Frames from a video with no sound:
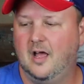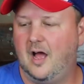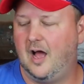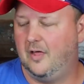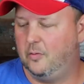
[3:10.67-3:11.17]

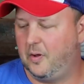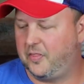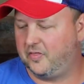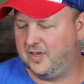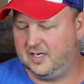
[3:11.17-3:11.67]
The one
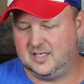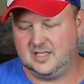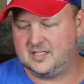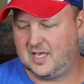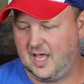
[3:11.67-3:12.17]
thing that he
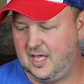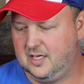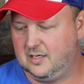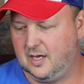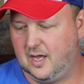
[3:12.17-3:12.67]
did
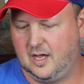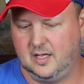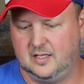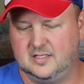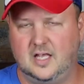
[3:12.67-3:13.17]
say
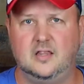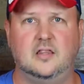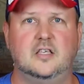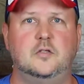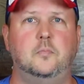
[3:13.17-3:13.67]
is that
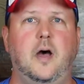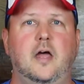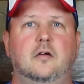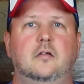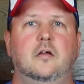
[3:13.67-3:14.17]
this
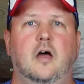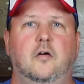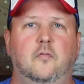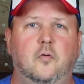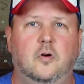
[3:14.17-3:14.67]
bottle
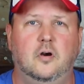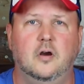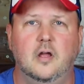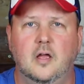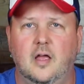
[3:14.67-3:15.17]

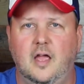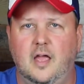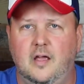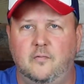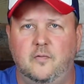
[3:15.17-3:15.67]
for
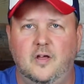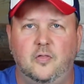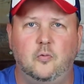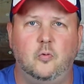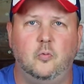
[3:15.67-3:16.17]
a
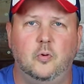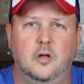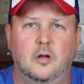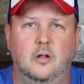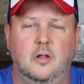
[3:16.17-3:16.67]
fifth
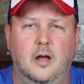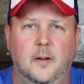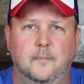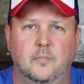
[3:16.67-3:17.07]
will